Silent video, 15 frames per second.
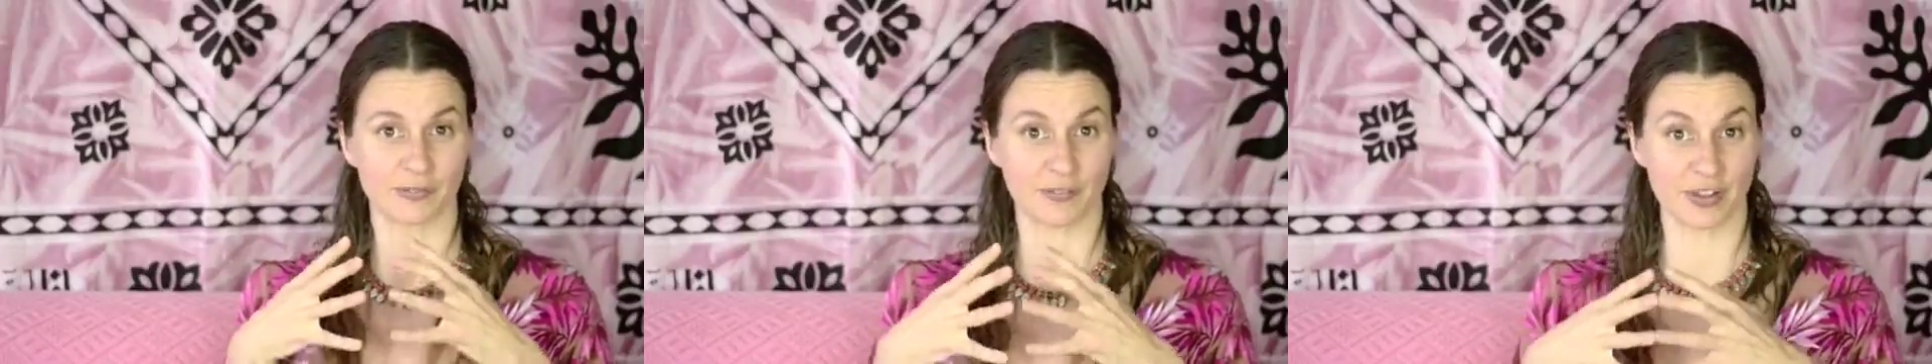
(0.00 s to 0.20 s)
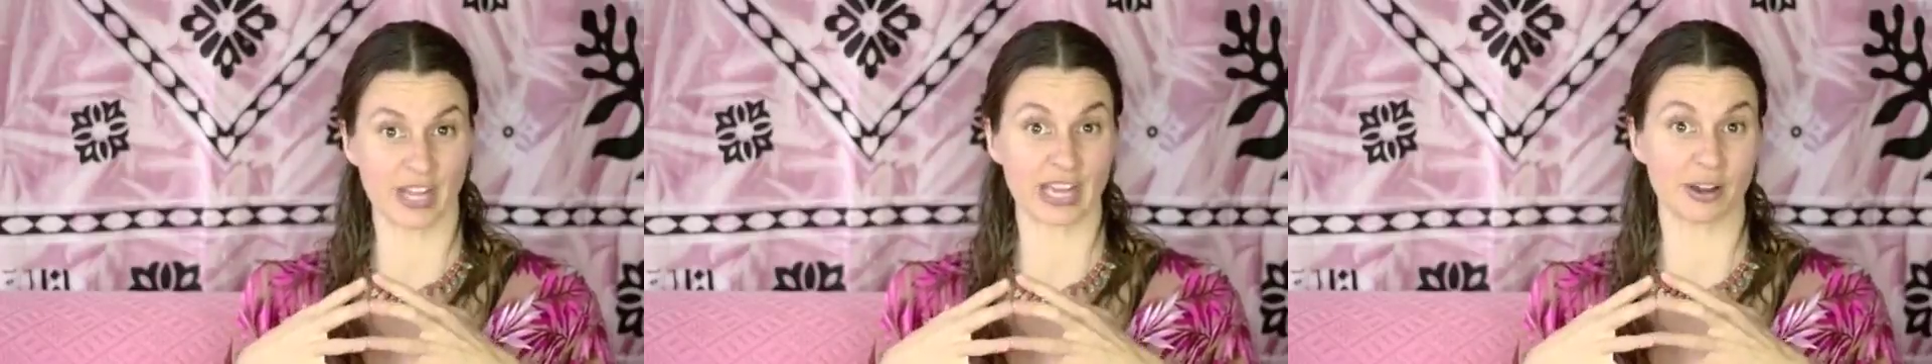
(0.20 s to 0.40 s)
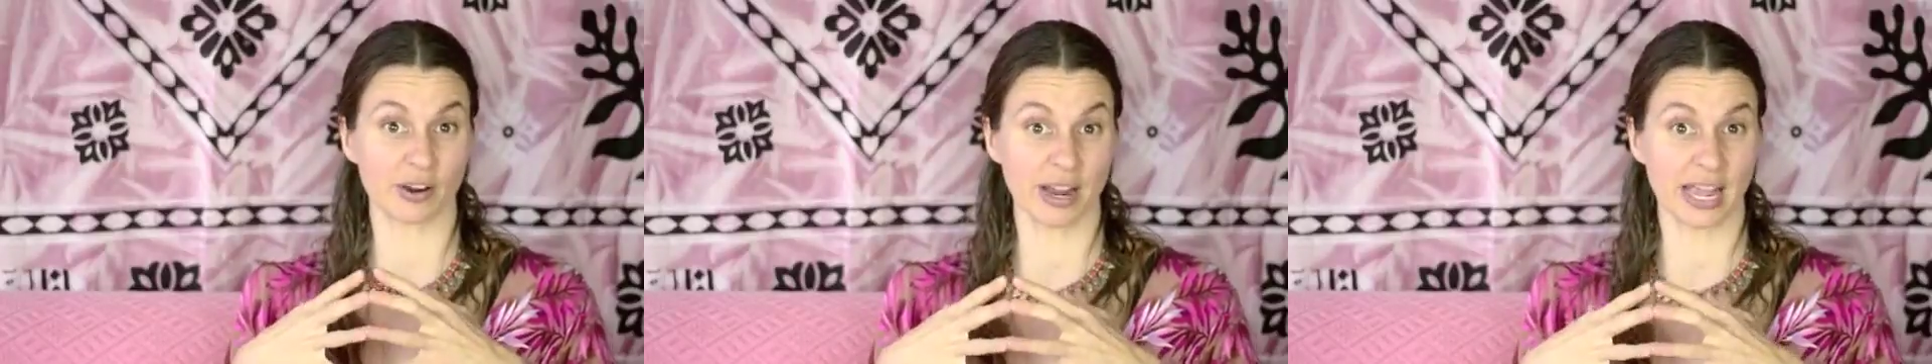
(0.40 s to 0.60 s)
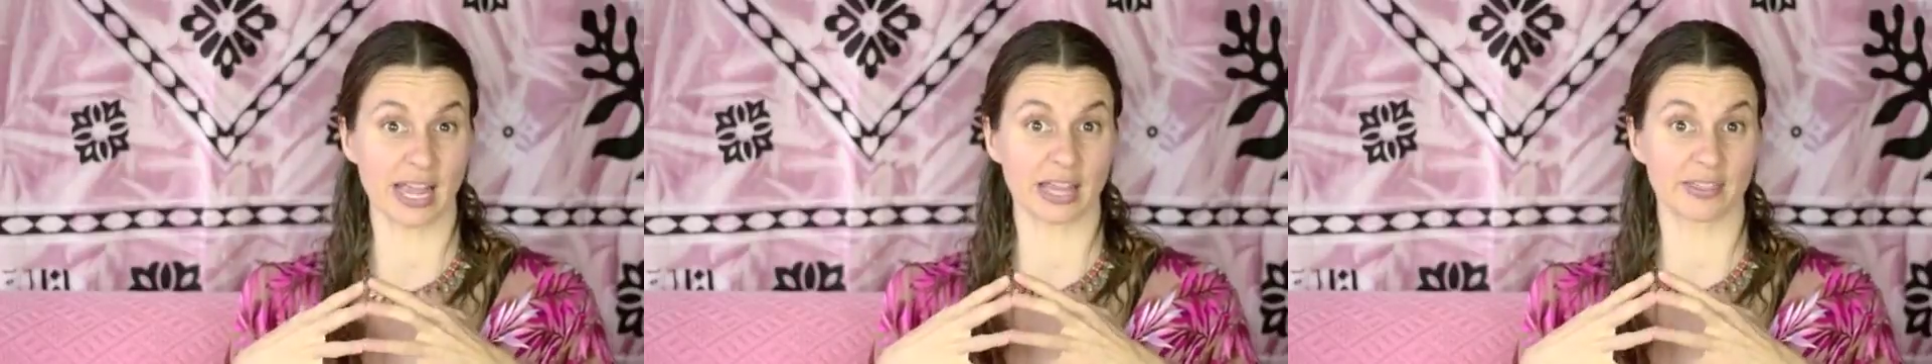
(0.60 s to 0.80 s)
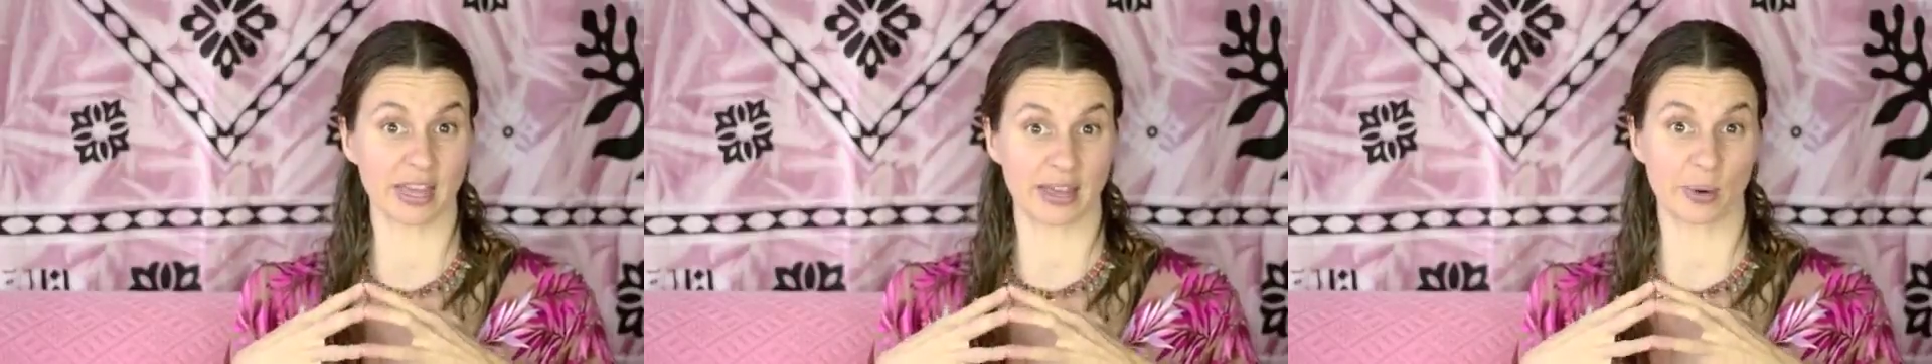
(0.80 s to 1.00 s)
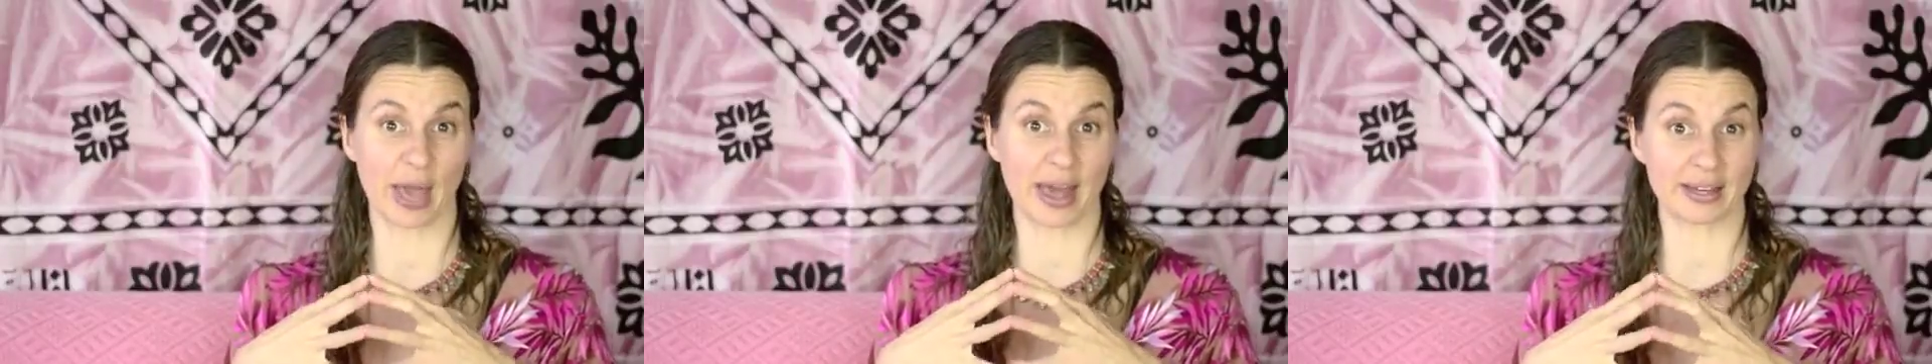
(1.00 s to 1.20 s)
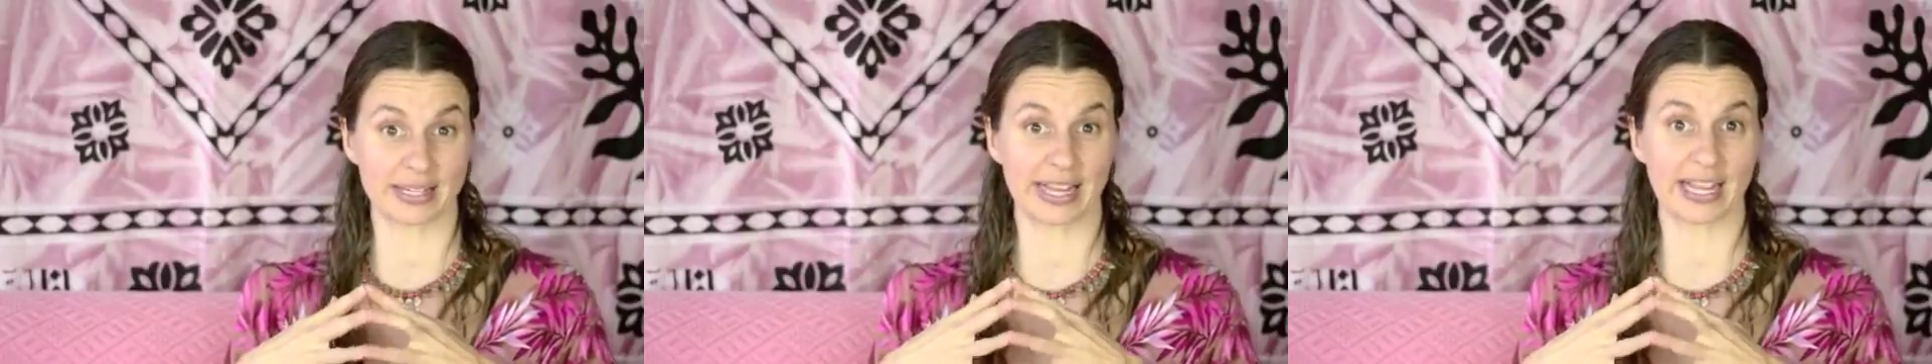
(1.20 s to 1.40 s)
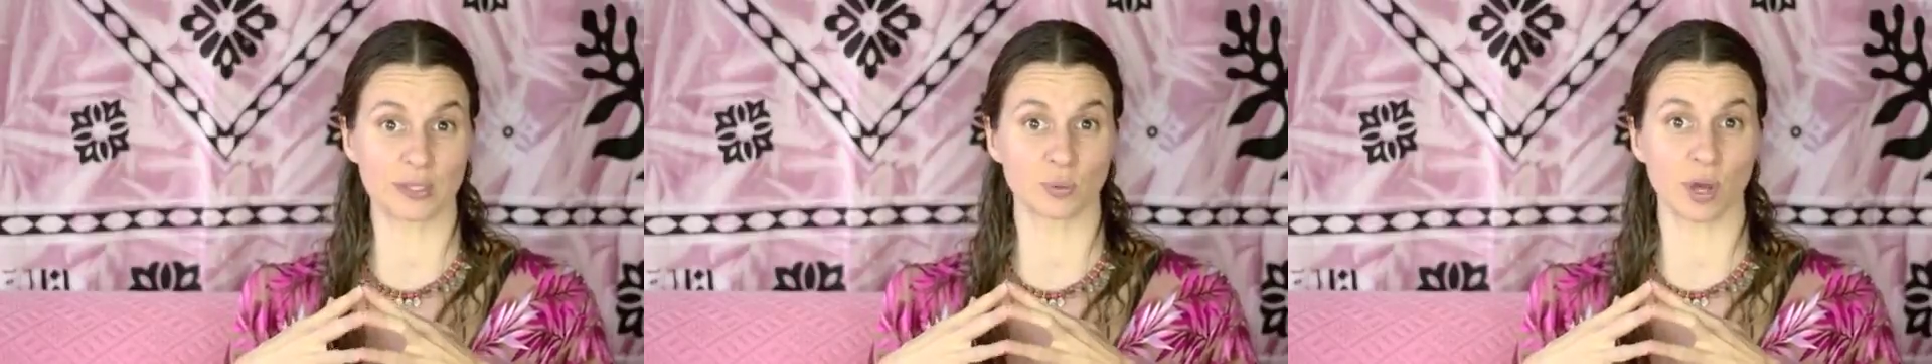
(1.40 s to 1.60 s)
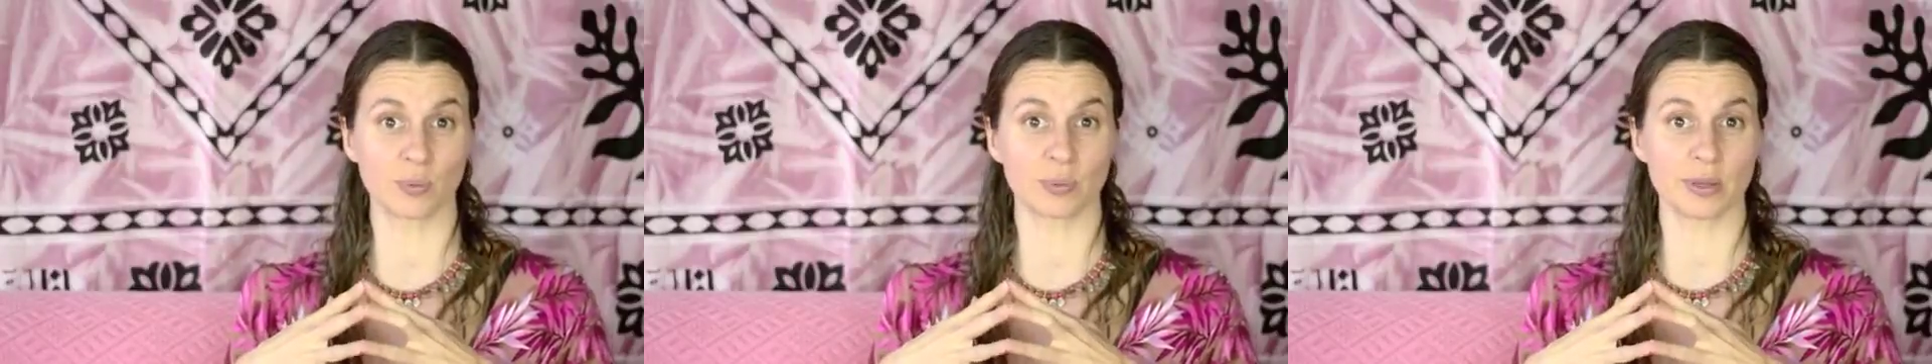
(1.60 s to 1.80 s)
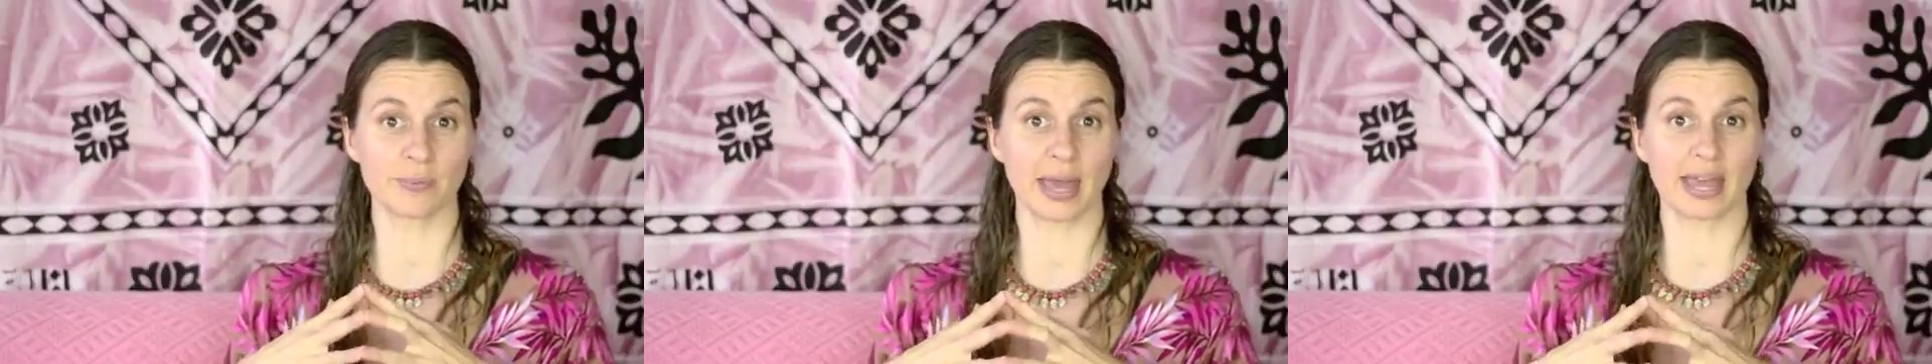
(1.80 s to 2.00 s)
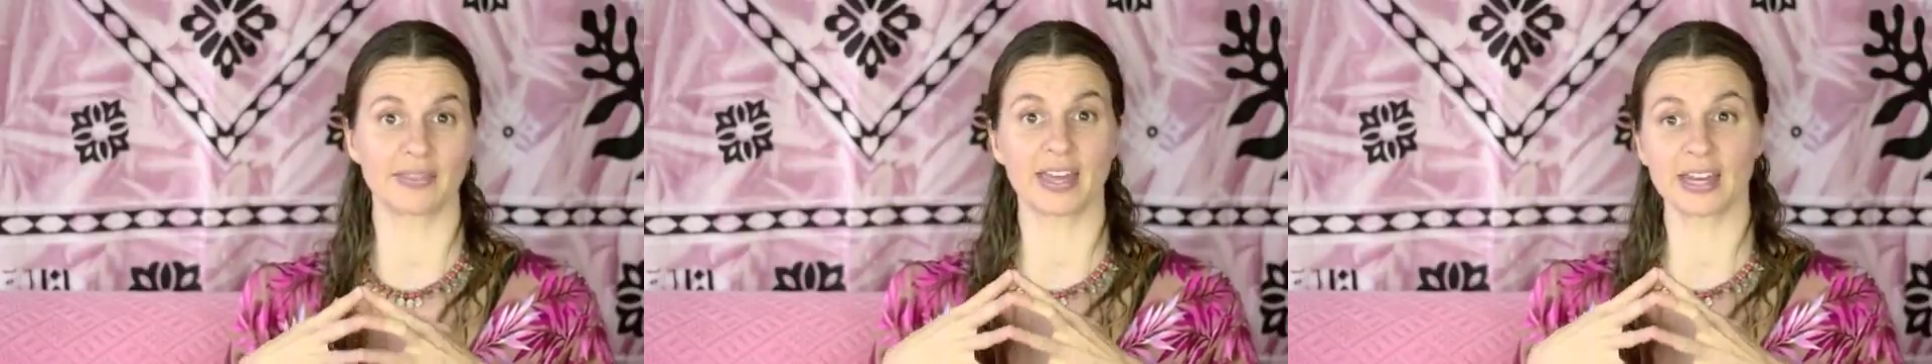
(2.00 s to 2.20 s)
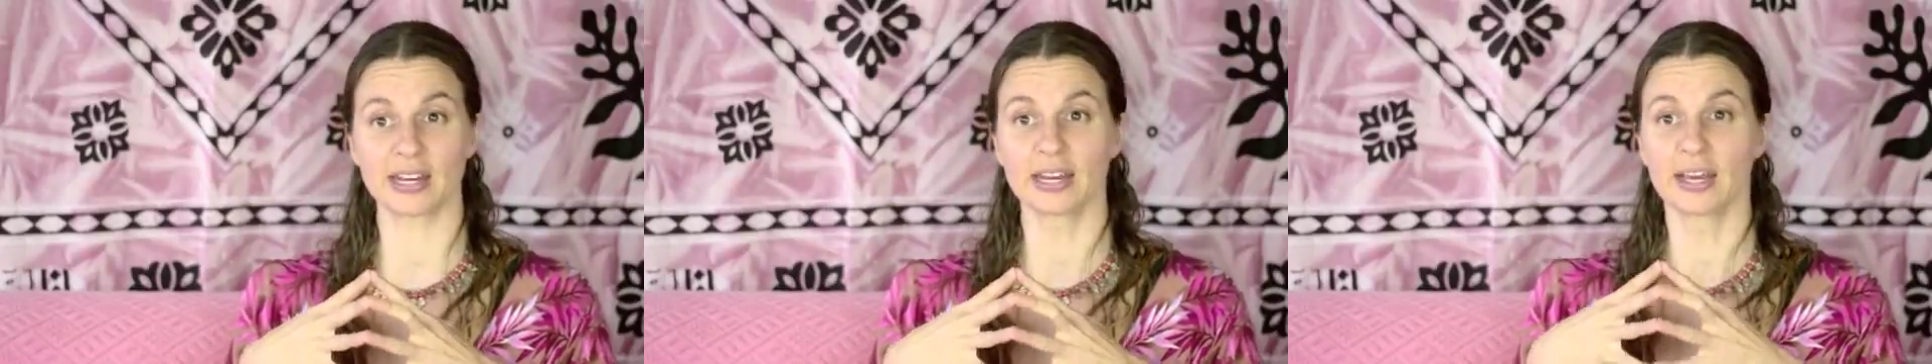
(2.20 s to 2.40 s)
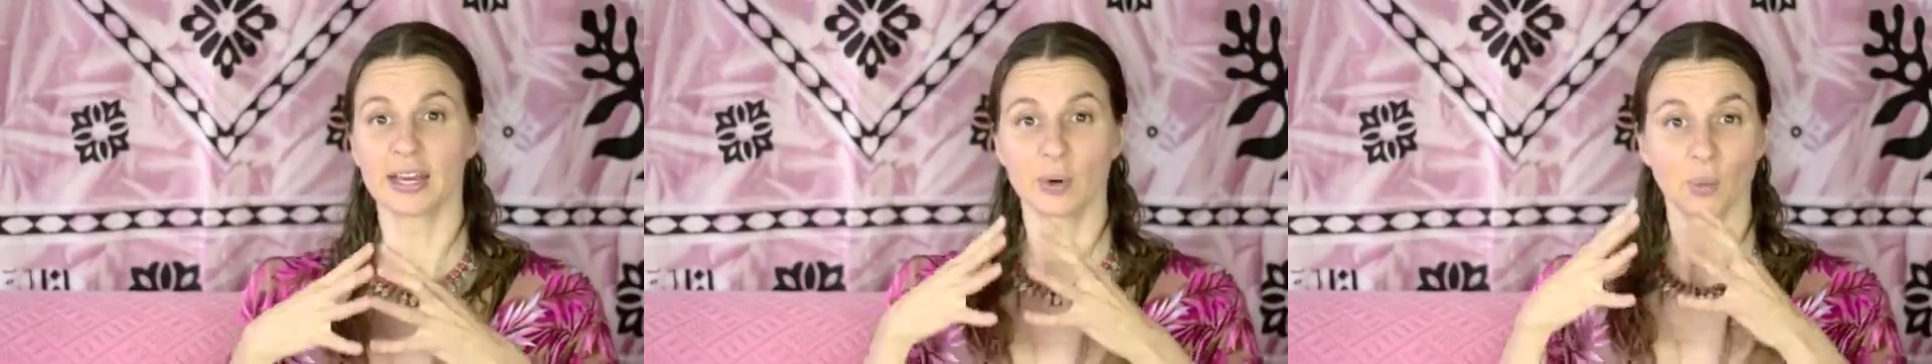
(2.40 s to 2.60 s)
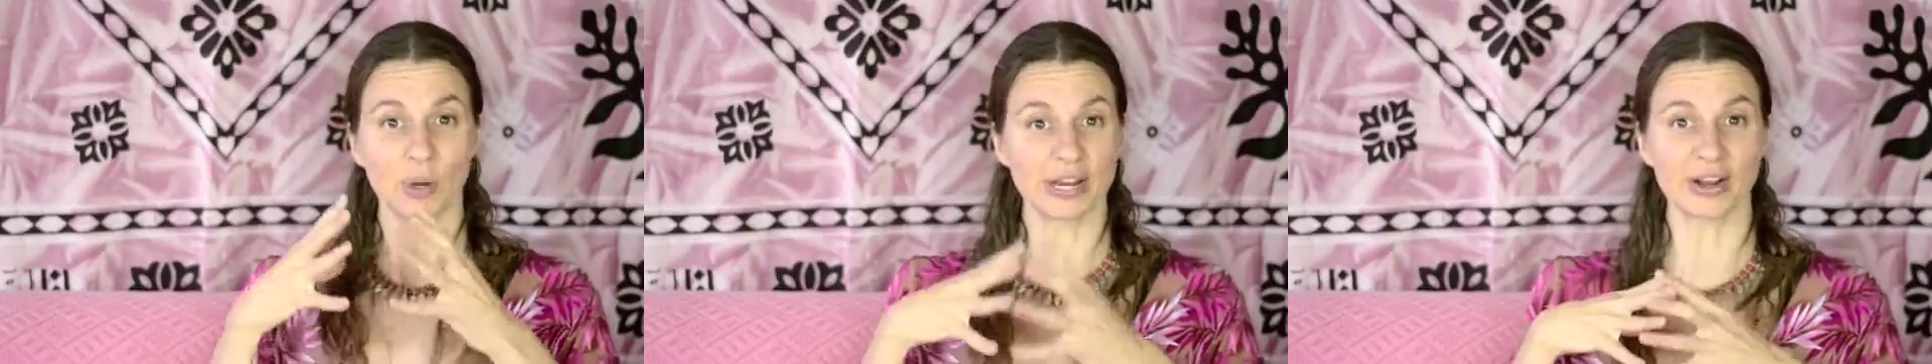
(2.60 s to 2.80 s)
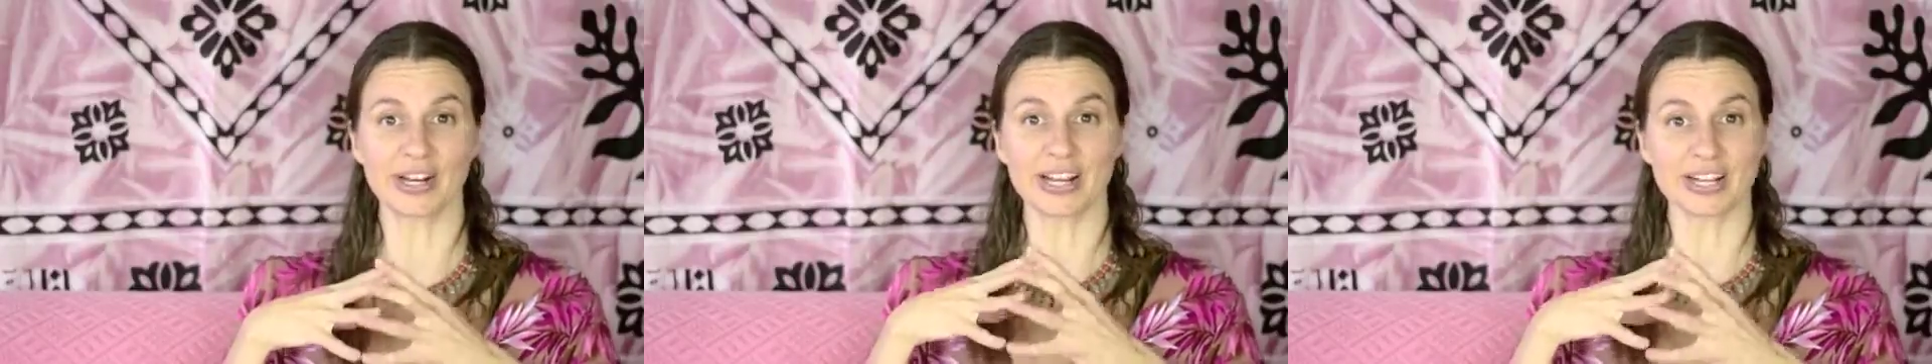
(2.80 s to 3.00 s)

fearing that our needs won't be met, then we don't